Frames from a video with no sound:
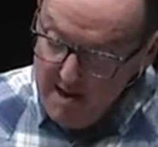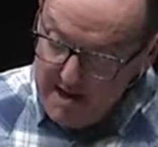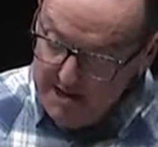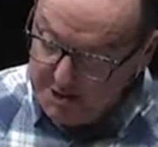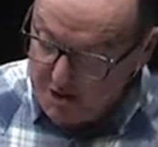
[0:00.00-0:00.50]

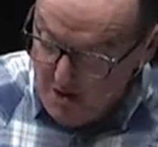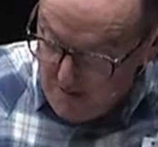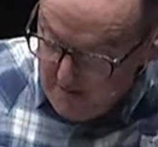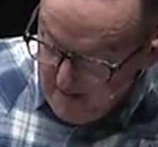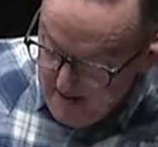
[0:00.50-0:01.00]
And
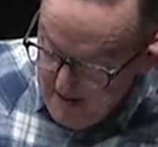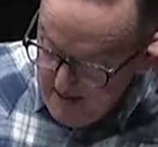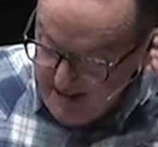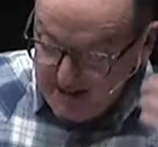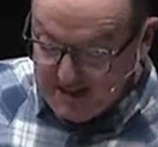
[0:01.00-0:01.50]
so
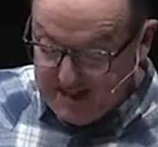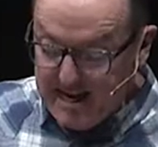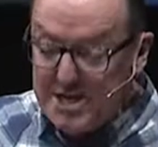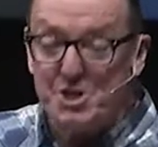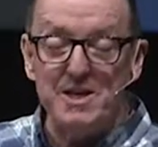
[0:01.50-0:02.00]
these
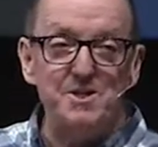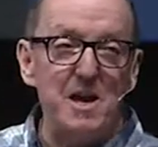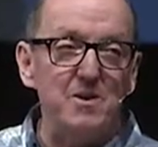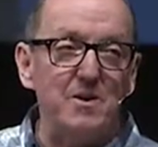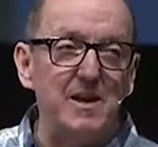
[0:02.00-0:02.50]
teachings
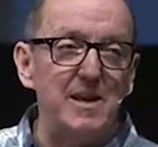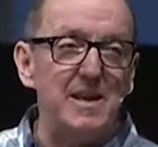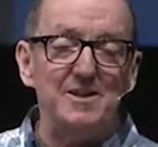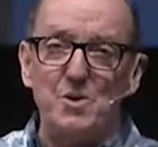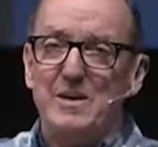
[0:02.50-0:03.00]
that you'll get,
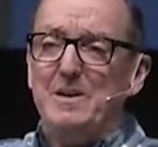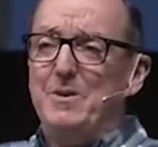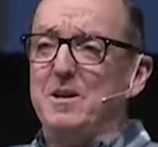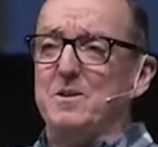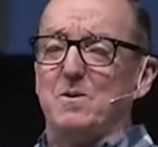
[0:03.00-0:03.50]
and so
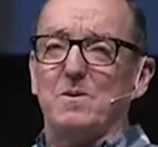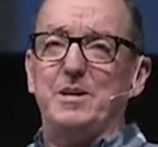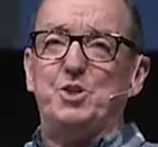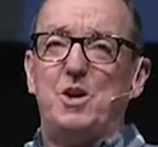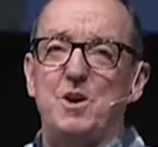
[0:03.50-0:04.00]
even in the early
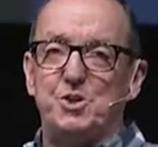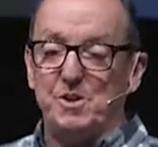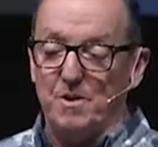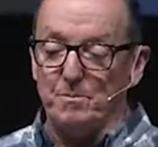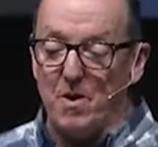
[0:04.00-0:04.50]
church, you
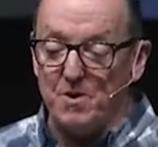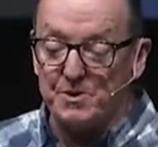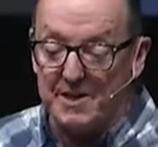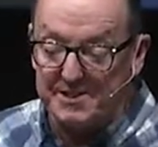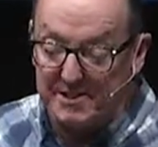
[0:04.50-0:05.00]
know, Paul's
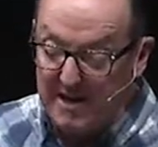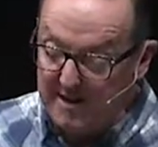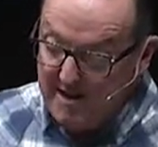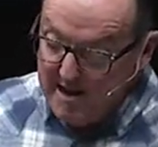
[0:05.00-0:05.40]
going to say,